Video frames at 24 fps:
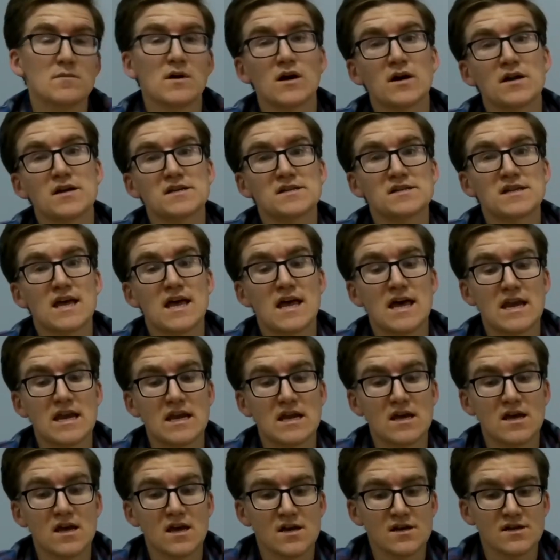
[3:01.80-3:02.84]
minus n.
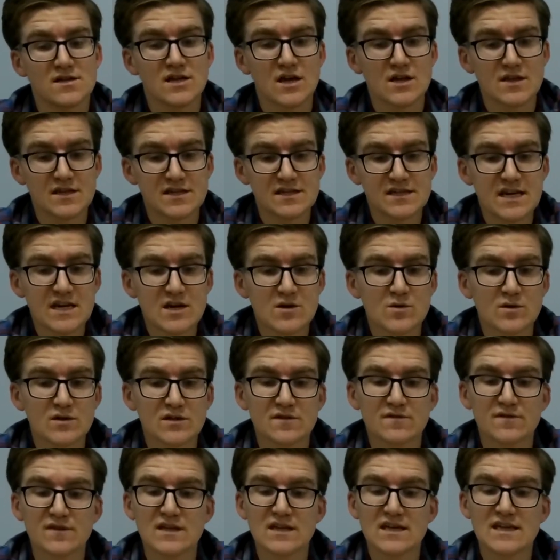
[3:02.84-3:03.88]
So the sequence
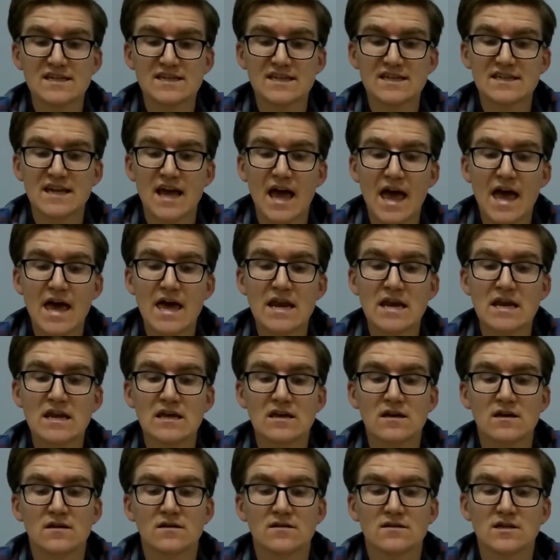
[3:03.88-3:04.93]
for these is n
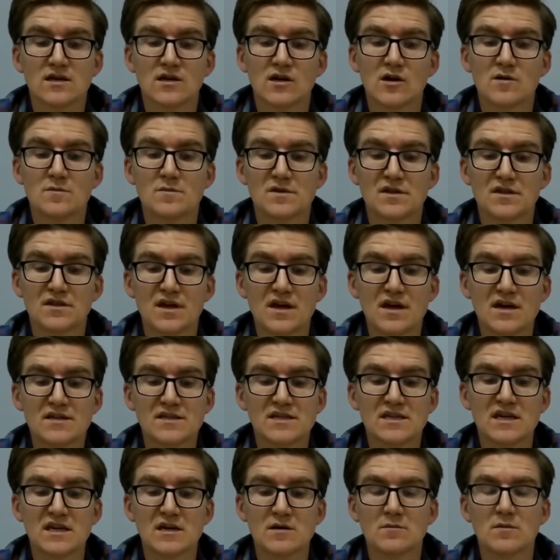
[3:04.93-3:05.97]
times
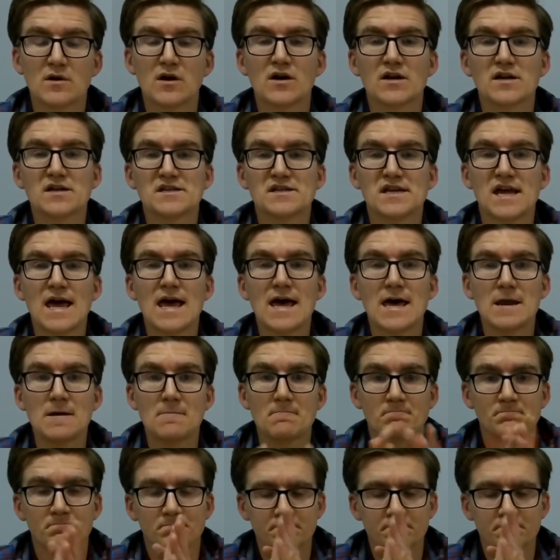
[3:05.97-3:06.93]
13 minus n.